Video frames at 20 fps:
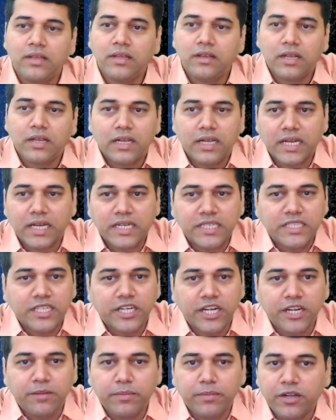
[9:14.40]
Correct
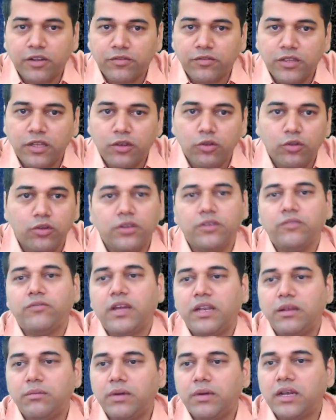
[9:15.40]
treatment of the loan,
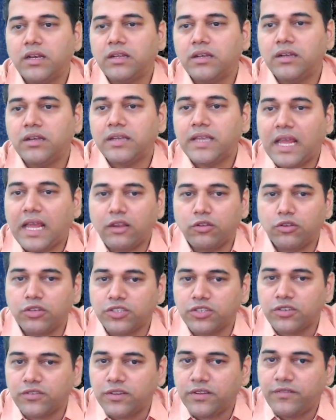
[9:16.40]
1 mark.
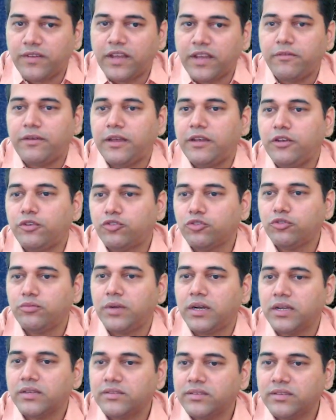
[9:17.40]
Calculation of the fair value, 2
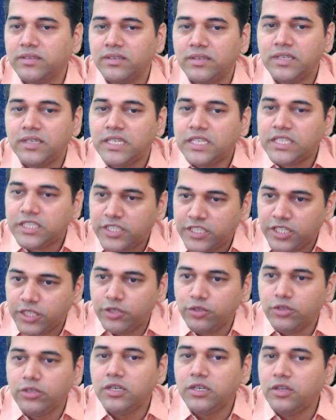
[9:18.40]
marks.
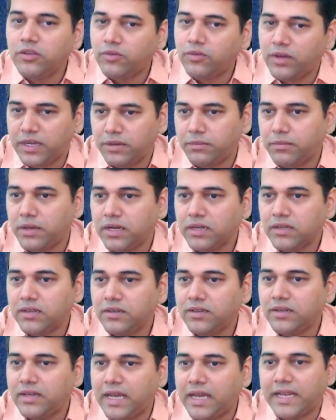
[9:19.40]
Schedule, 1 mark.
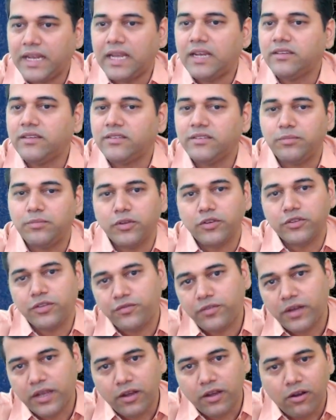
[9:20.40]
Analysis, because if
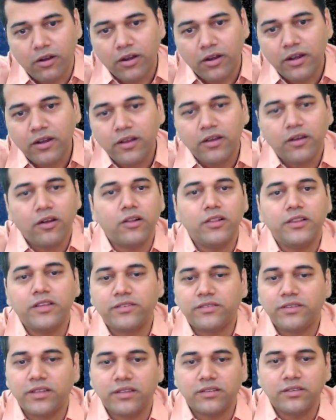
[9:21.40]
I order all these
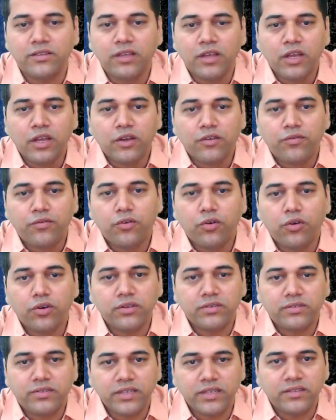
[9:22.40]
things, 4,
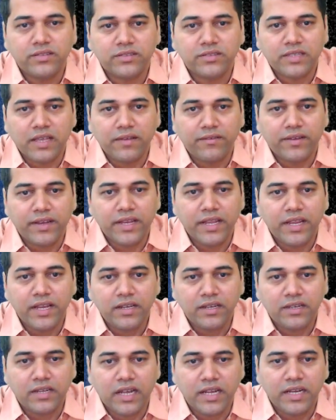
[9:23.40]
6, 7, 8,
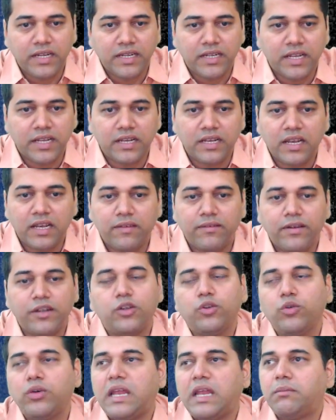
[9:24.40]
9, 10, 11,
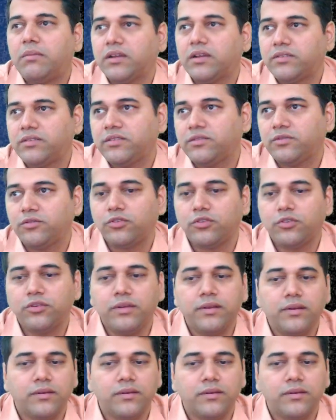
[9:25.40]
12 marks is going to be.